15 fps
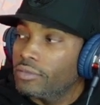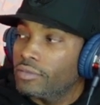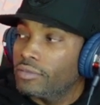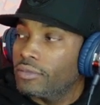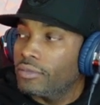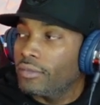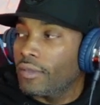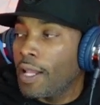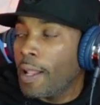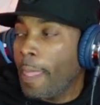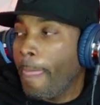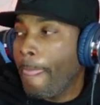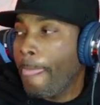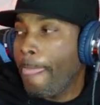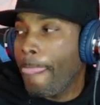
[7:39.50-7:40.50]

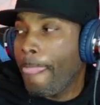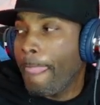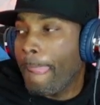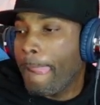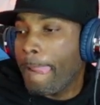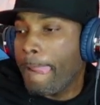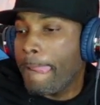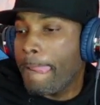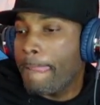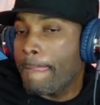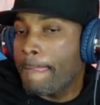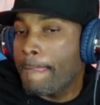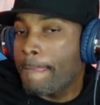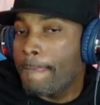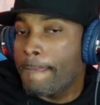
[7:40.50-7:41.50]

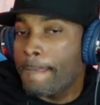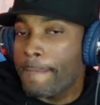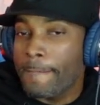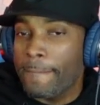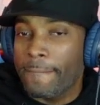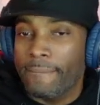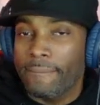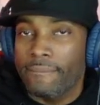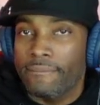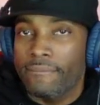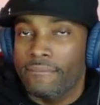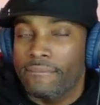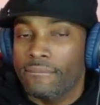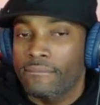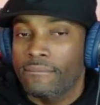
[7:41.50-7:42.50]

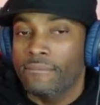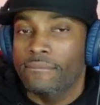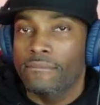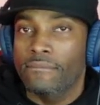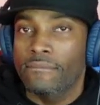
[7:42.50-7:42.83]
[no speech]